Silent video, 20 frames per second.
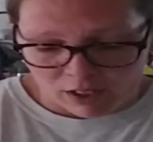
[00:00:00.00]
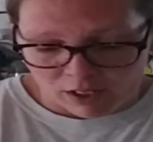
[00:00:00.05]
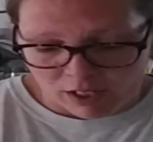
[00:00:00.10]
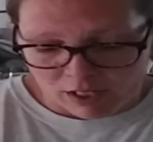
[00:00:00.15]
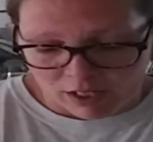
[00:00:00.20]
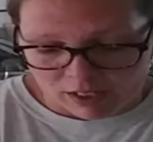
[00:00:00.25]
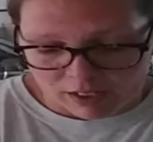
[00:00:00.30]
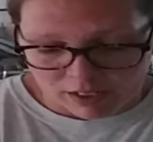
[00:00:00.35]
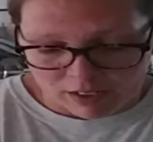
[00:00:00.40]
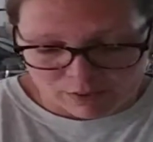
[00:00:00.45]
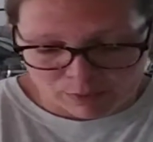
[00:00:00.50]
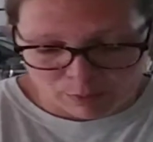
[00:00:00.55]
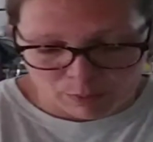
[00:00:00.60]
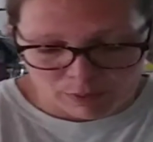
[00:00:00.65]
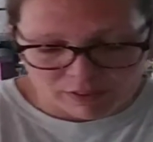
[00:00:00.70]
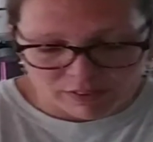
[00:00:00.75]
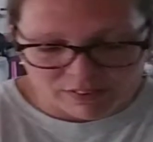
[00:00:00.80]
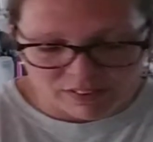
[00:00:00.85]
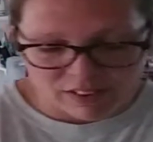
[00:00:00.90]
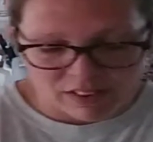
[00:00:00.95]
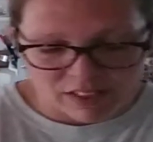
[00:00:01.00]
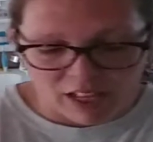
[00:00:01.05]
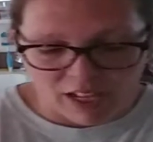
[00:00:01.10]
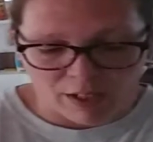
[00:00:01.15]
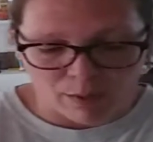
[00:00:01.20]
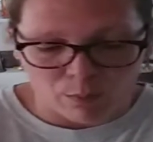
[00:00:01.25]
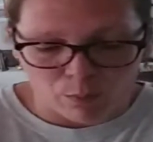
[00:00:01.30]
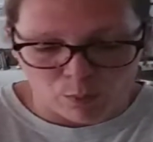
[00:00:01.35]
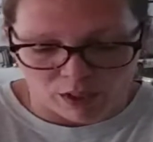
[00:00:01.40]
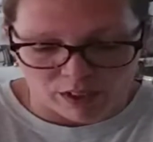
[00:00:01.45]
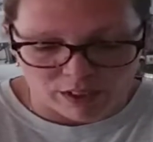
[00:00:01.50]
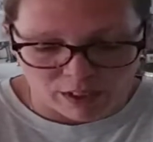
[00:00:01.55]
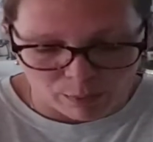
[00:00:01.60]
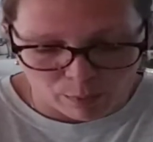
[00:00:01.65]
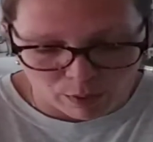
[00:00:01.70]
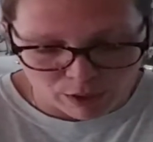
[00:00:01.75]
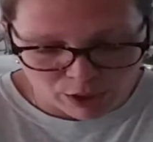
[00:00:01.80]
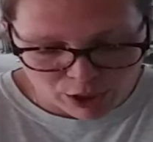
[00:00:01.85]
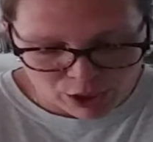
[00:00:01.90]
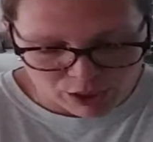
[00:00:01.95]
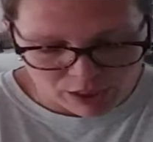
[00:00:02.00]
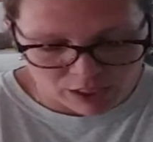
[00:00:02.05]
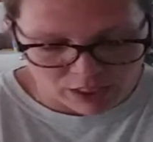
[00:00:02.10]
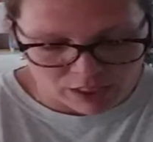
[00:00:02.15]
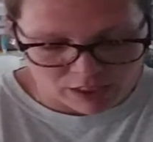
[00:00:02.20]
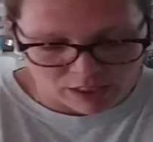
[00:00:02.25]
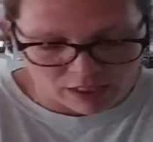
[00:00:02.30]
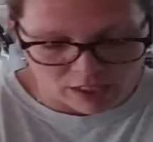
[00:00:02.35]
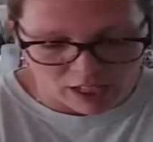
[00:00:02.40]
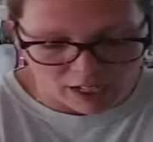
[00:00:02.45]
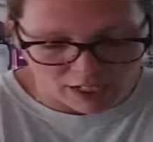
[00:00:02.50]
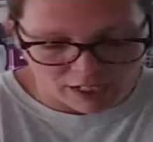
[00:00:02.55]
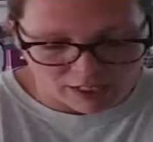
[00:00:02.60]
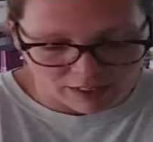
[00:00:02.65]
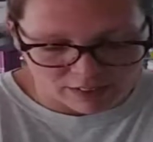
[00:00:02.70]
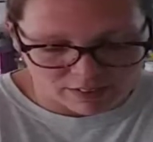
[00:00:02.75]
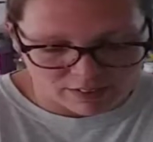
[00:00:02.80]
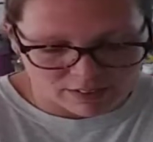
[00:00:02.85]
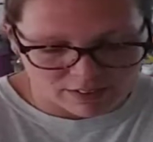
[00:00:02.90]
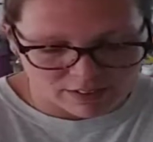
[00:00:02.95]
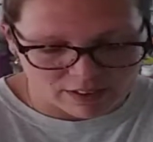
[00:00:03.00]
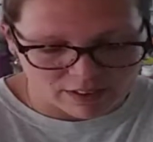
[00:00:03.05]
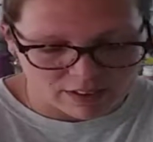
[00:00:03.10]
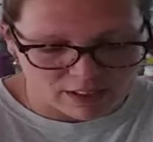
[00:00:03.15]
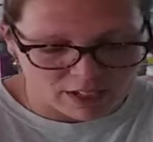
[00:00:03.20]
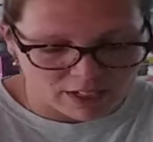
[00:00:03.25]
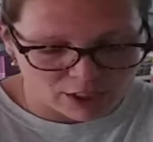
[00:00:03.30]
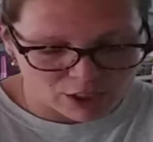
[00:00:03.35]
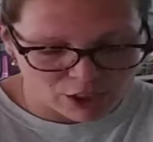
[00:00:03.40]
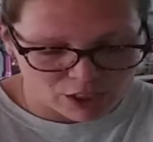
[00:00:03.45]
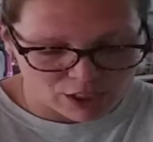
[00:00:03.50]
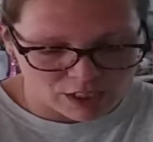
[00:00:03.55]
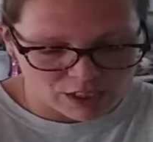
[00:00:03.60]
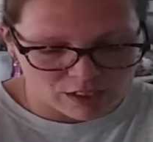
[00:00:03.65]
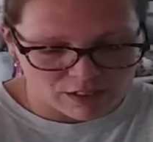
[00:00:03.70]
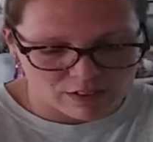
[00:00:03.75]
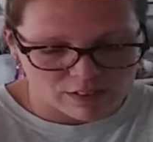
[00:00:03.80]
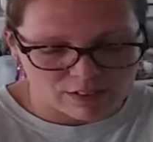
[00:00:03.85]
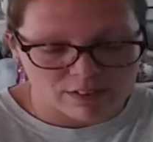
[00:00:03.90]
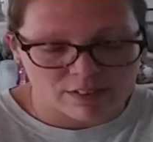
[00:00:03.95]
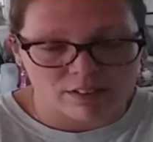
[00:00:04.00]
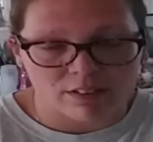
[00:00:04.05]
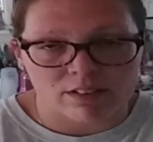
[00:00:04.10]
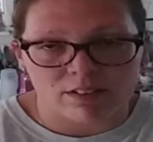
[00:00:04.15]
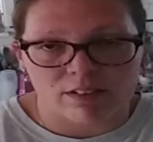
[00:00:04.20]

And this one's the light one. They want you to get the light cheese.